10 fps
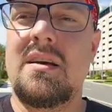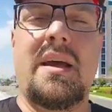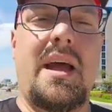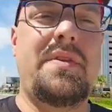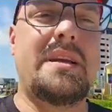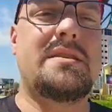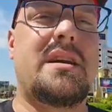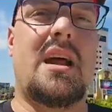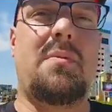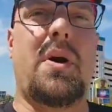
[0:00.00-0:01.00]
They have these
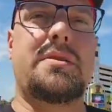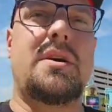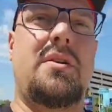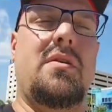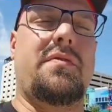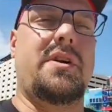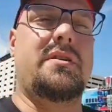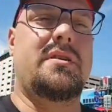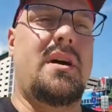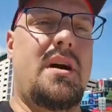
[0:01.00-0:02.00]
kind of parts all over.
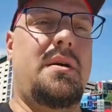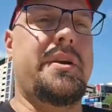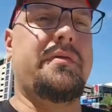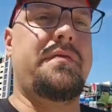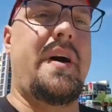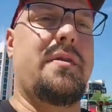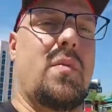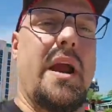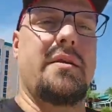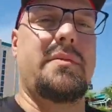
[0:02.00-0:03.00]
You can find them
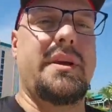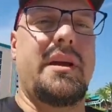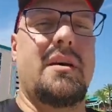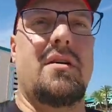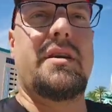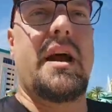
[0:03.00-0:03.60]
randomly on